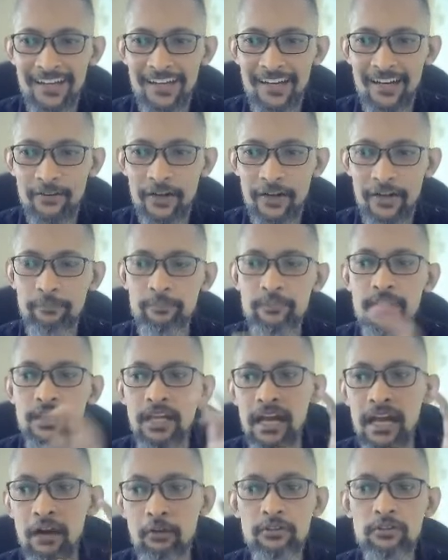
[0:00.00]
All right,
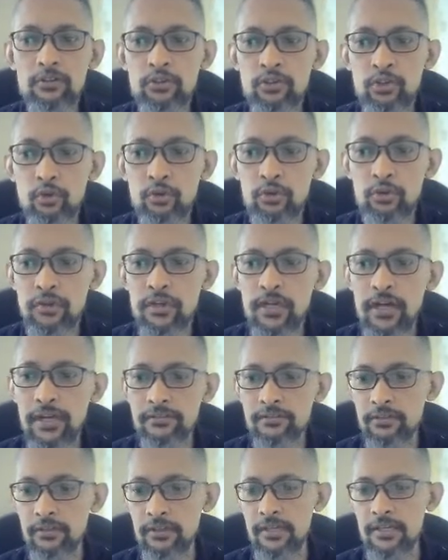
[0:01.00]
I want to show you
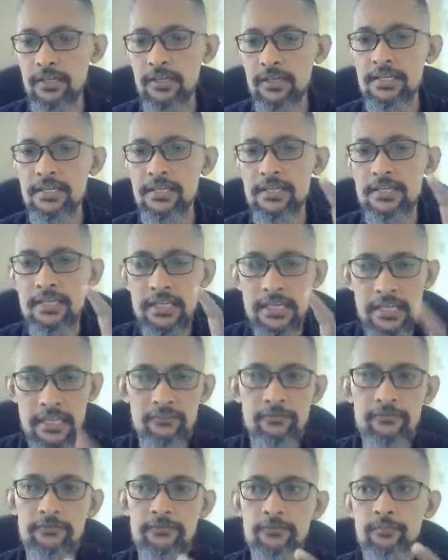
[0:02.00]
guys, okay,
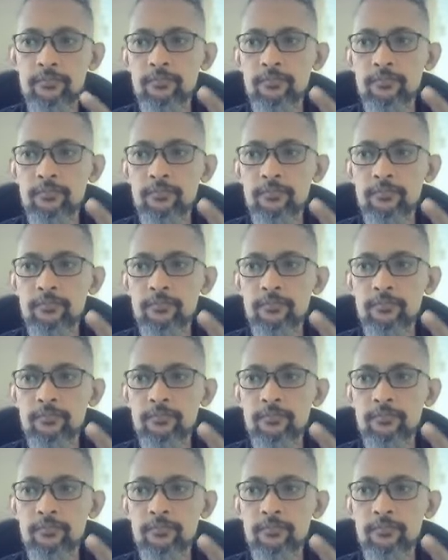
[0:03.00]
if